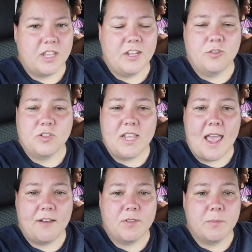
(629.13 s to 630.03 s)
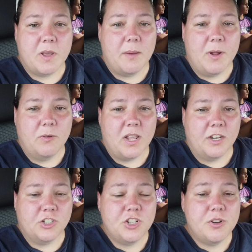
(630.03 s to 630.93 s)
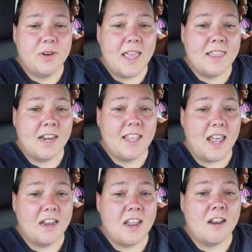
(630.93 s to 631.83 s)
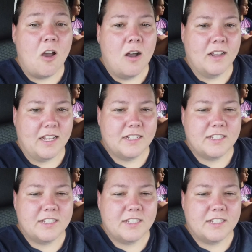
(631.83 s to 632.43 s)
They usually have them come out in June and then again in August.